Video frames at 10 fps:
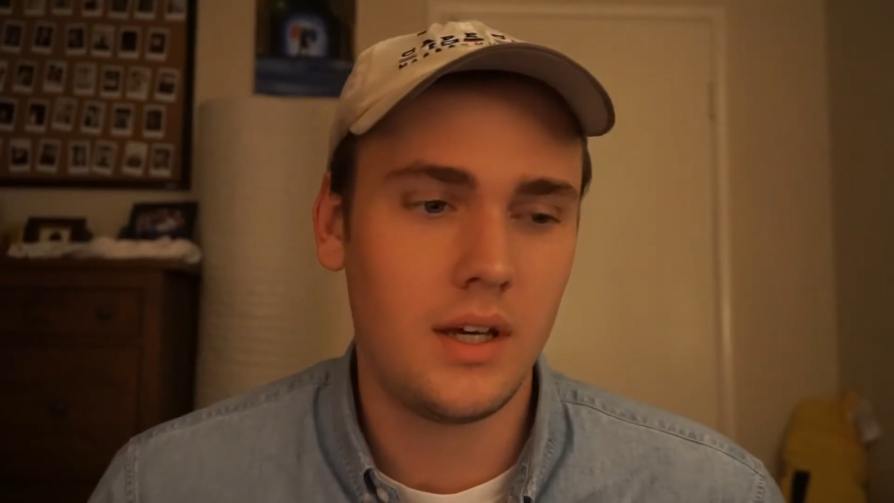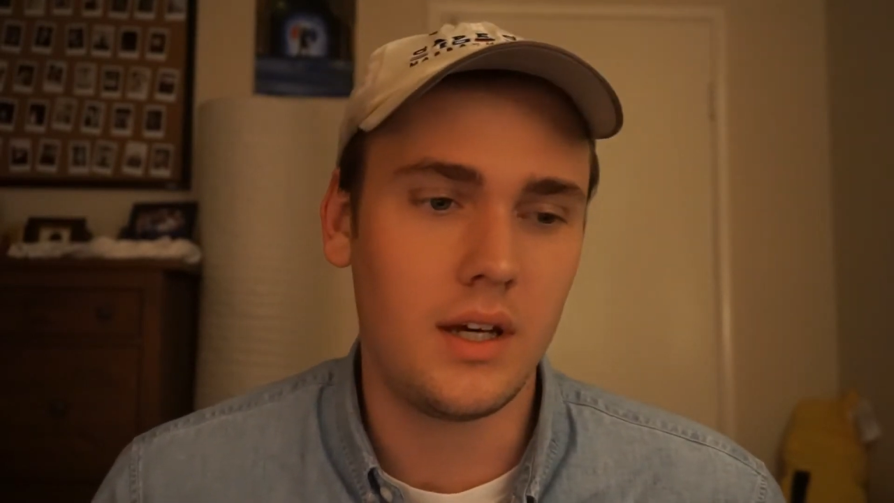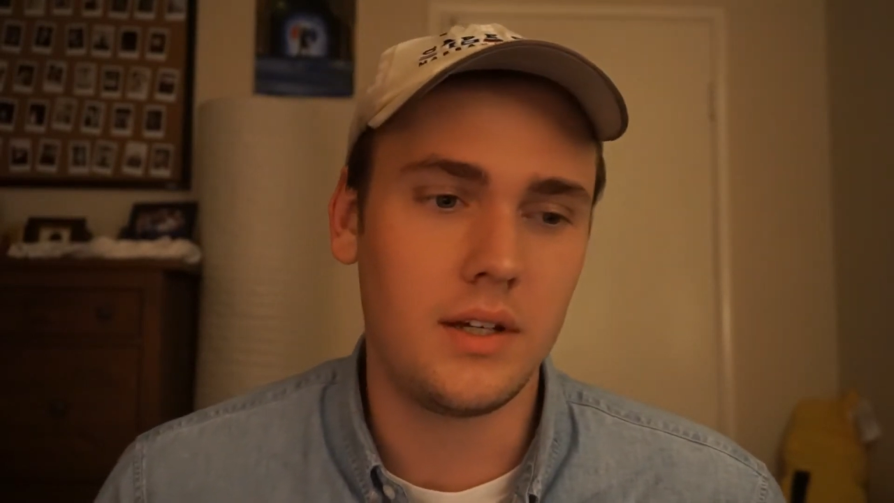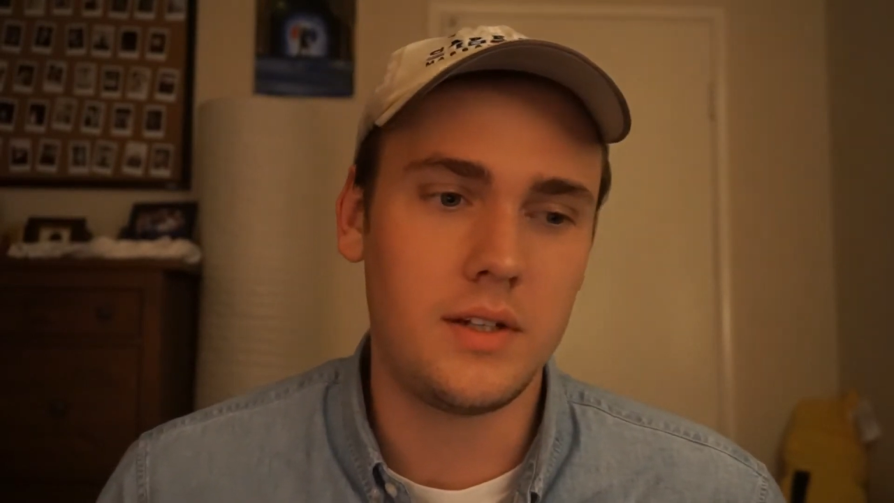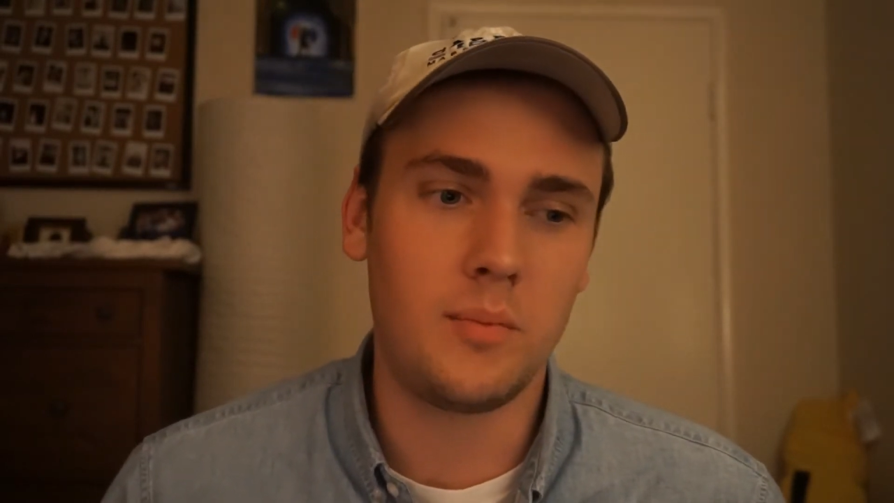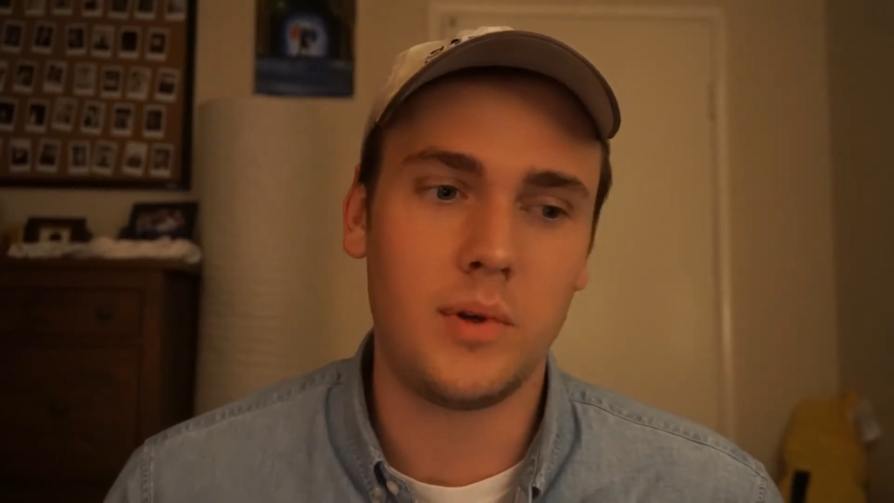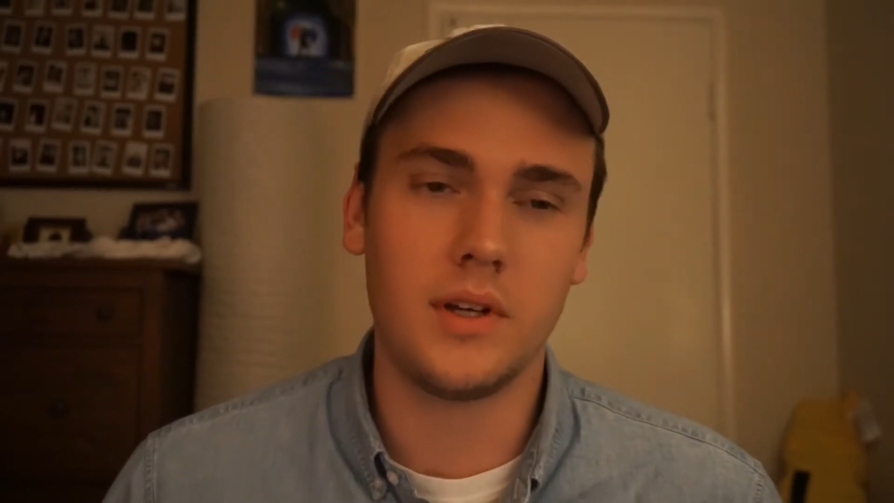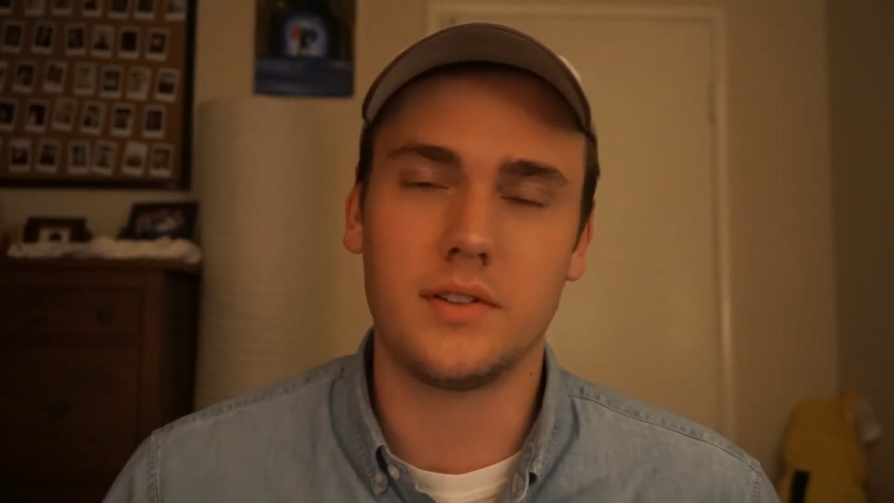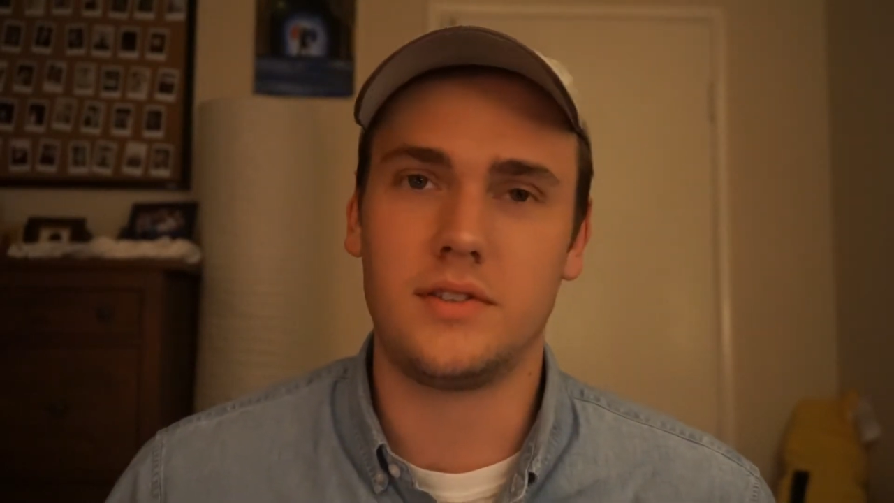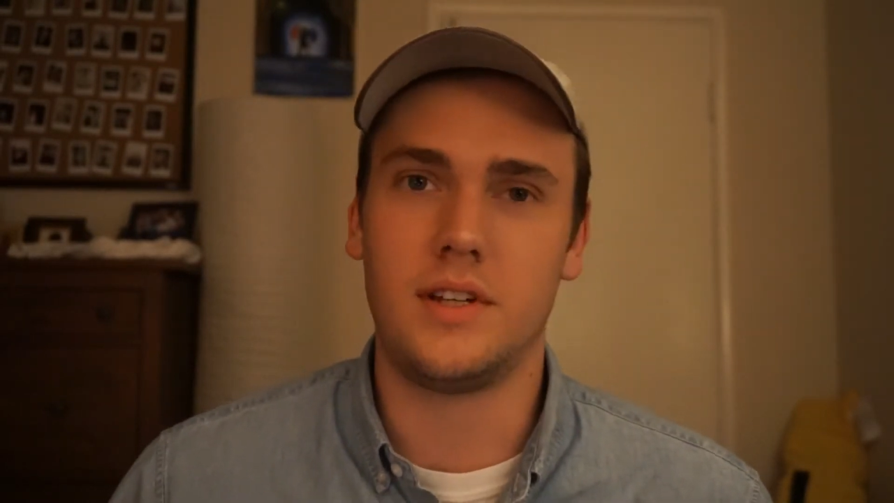
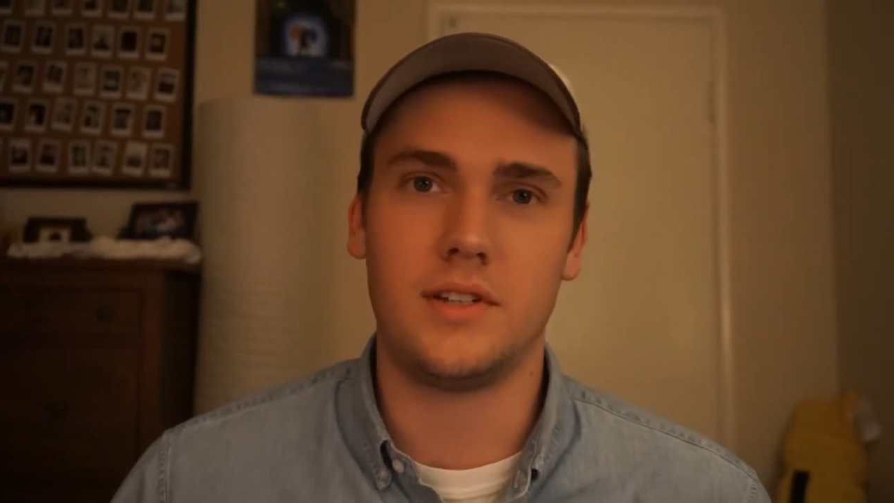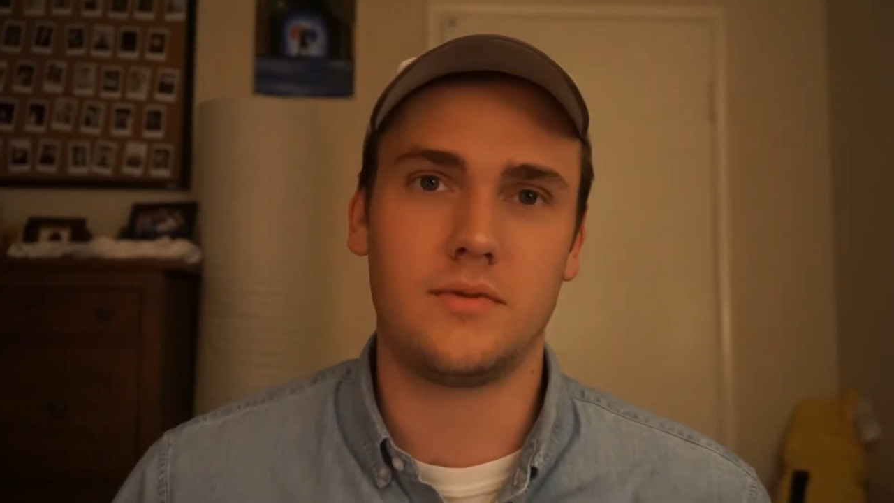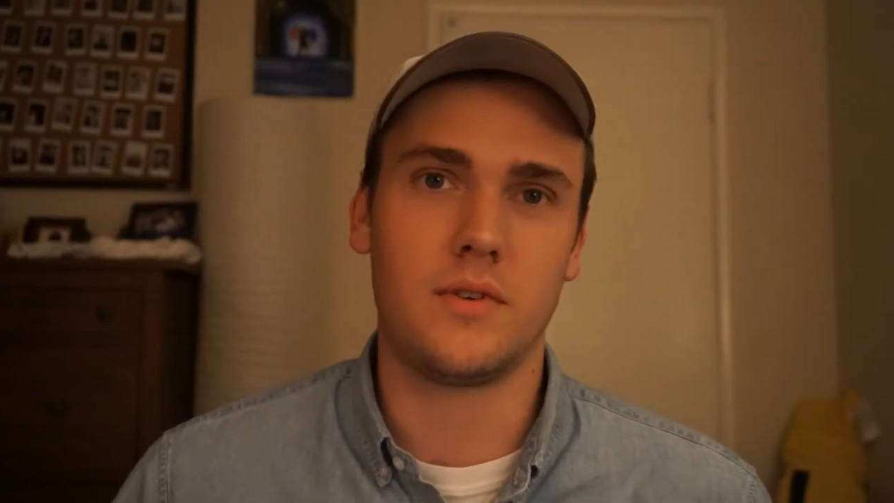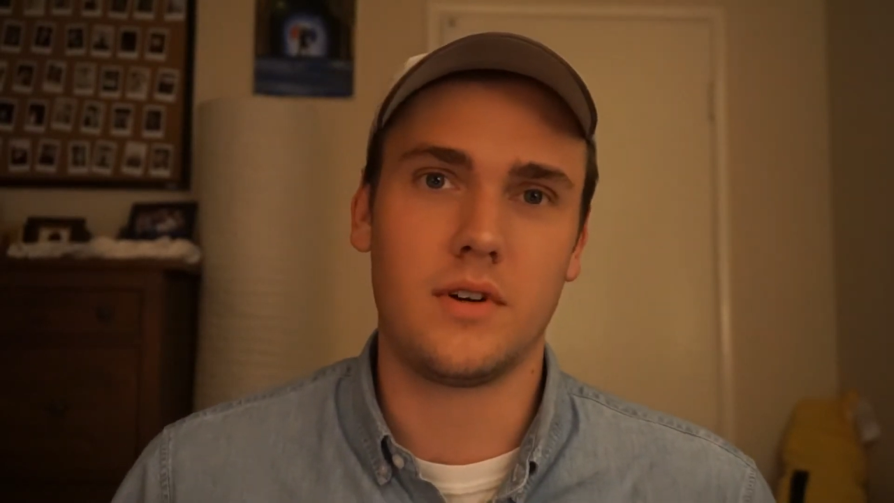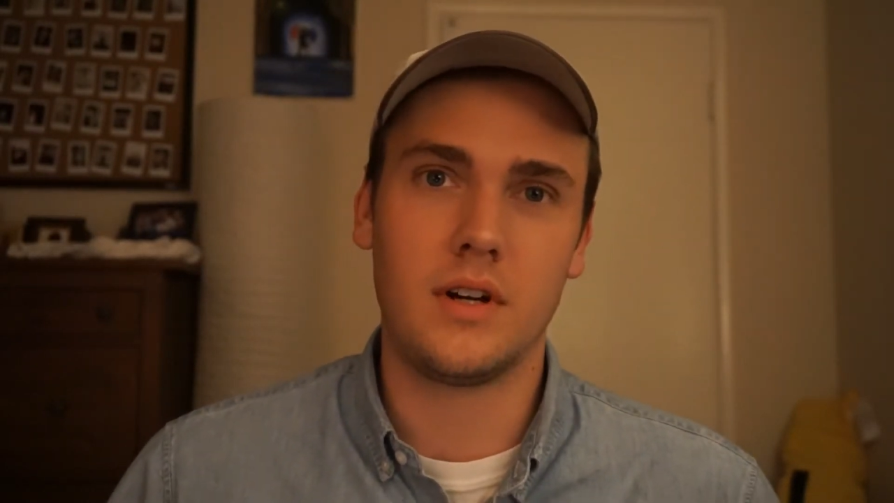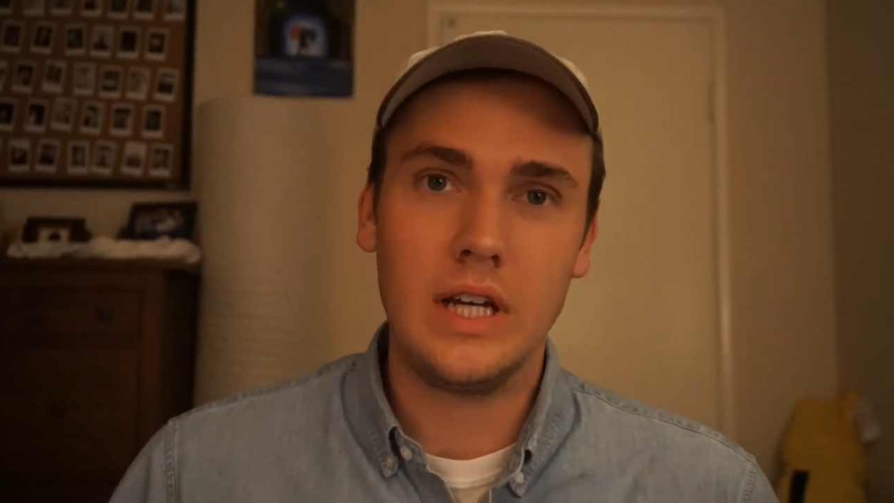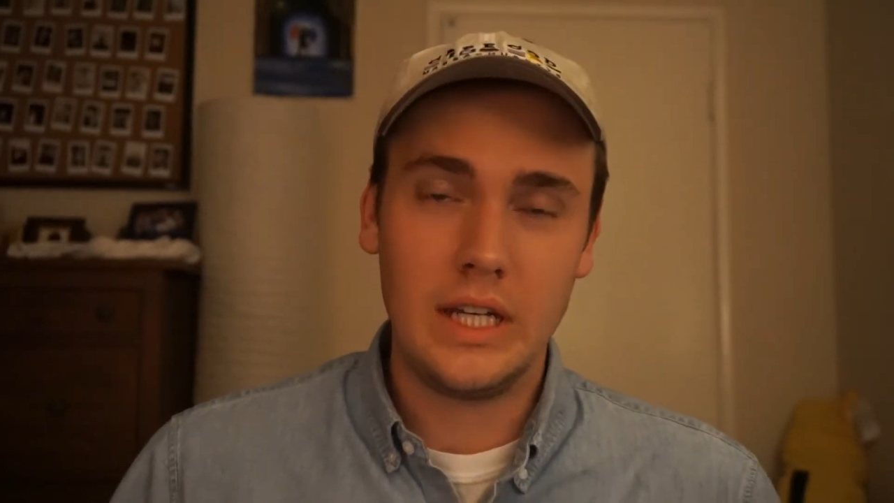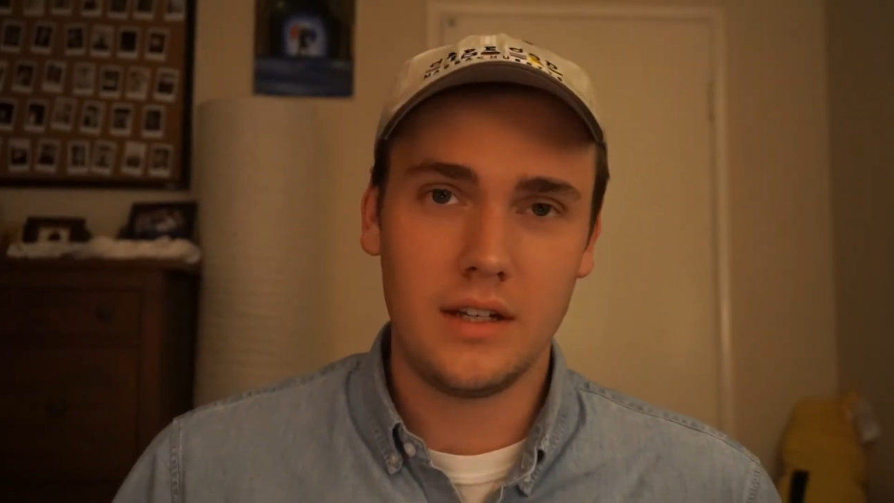JPL stands for